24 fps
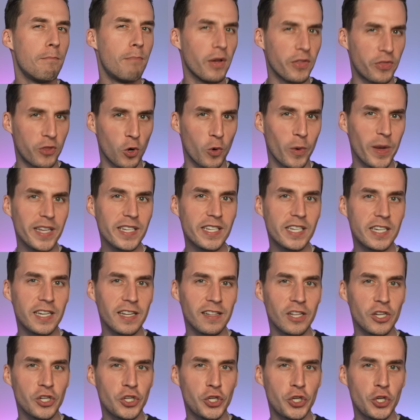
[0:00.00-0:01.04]
But there is
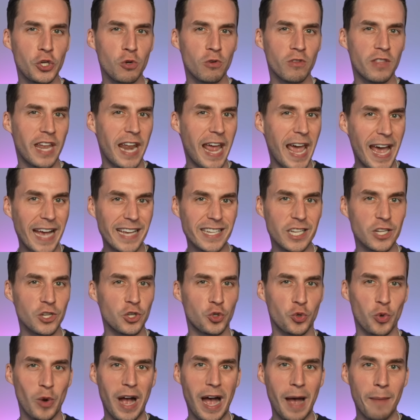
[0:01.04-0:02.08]
still a shoe that hasn't
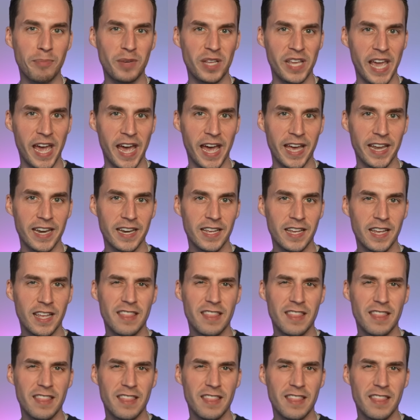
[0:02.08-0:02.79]
dropped yet.